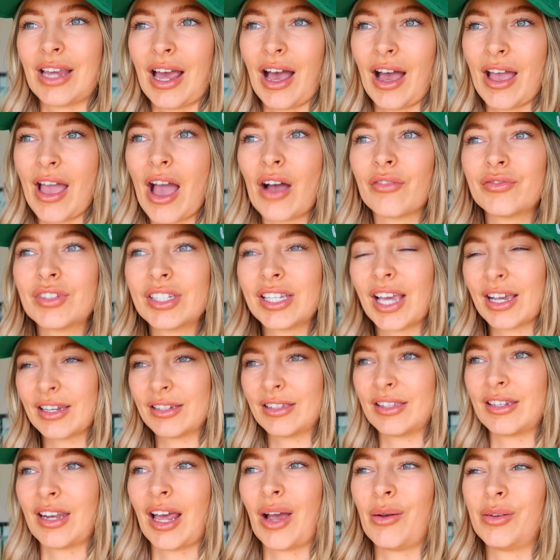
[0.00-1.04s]
After
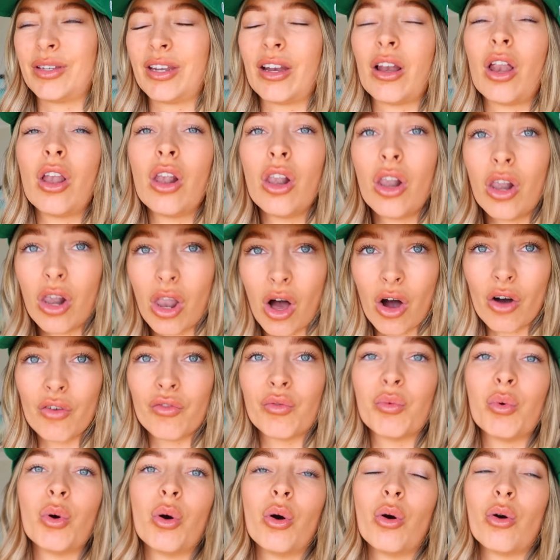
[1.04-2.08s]
yesterday, we did a lot of
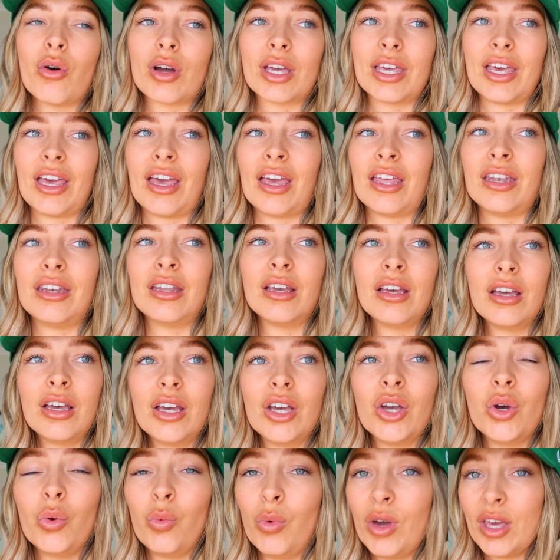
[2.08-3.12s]
walking.
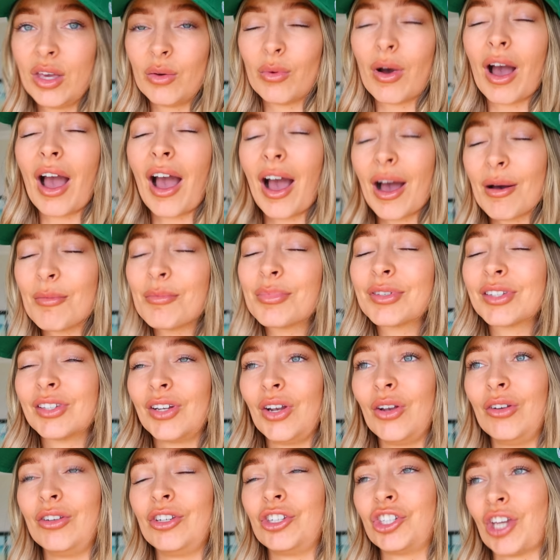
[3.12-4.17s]
We were
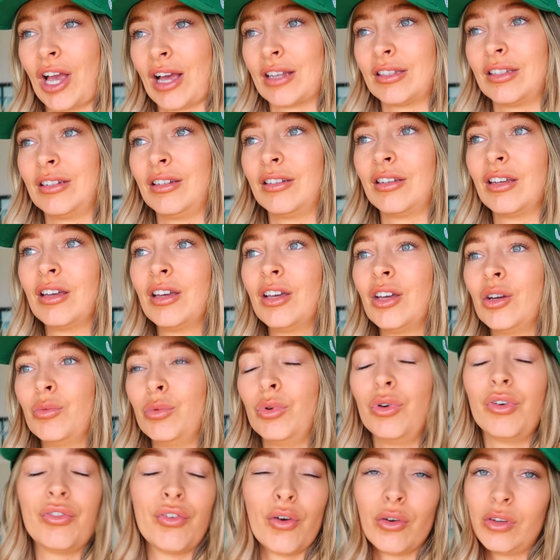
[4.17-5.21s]
absolutely shattered.
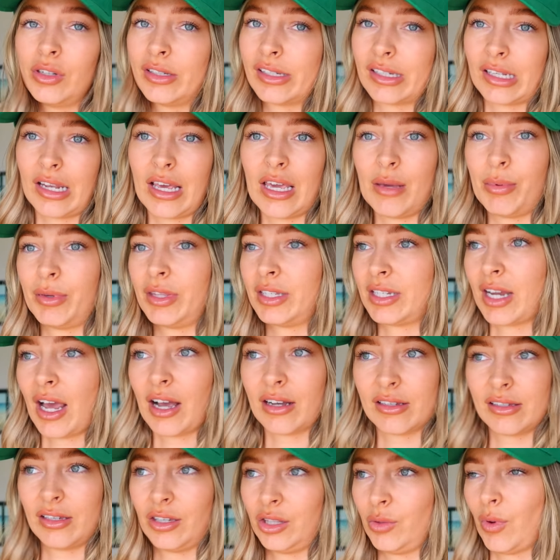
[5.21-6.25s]
We were falling asleep in the
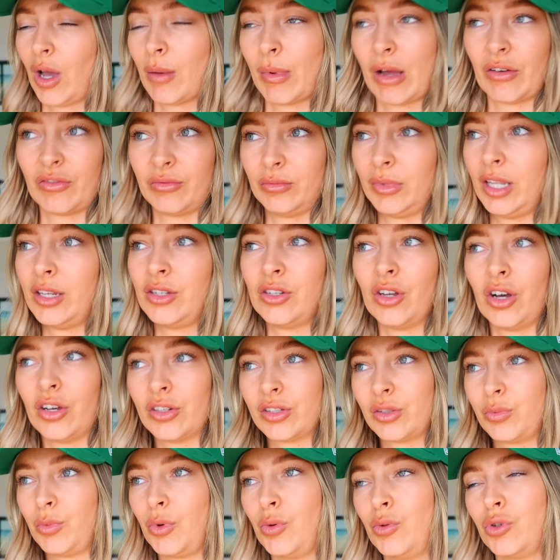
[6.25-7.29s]
taxi on the way back from
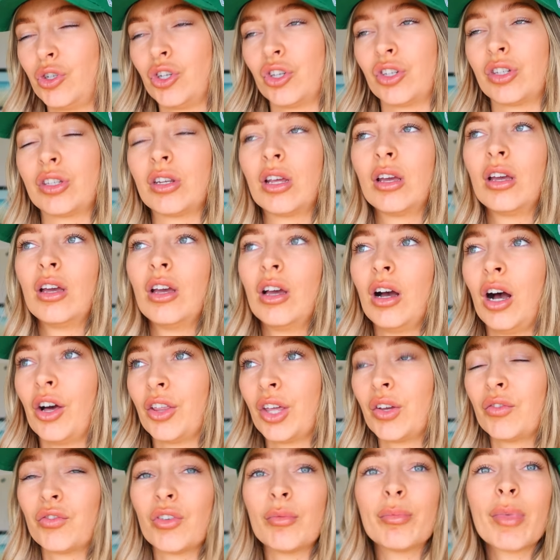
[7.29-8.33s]
Lindos. We were just, I
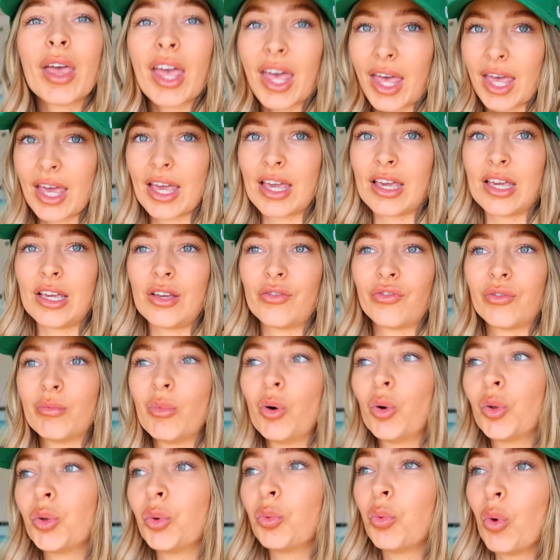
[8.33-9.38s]
think from the heat, from
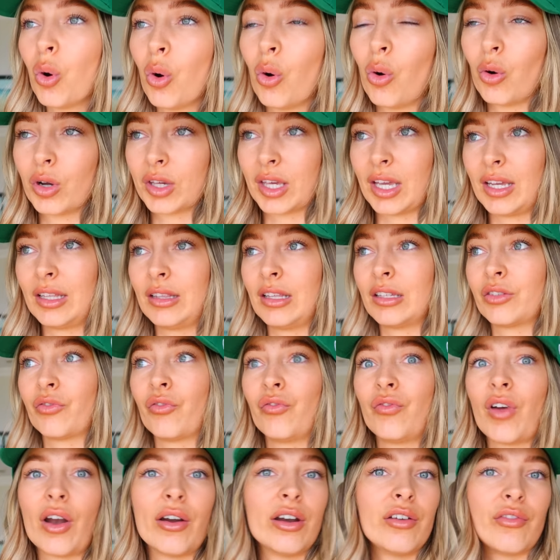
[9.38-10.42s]
all the walking, it's
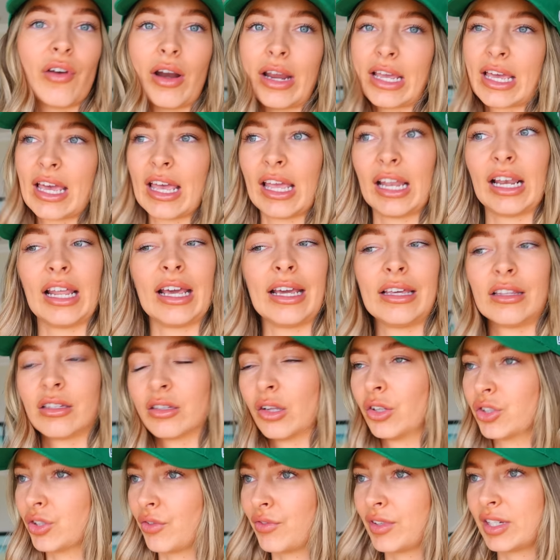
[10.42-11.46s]
very, very hilly, there's
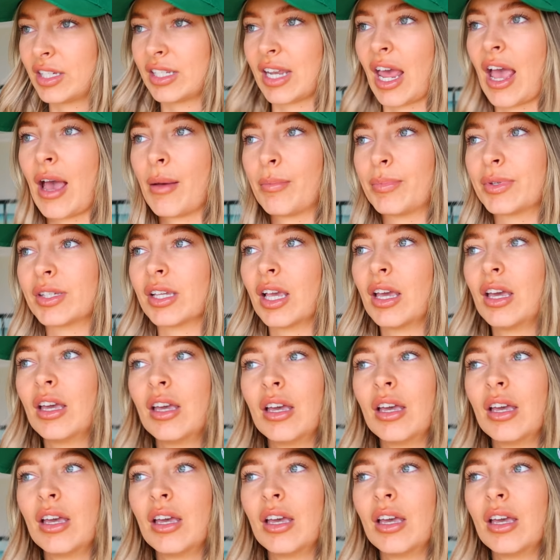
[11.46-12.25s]
lots of steps.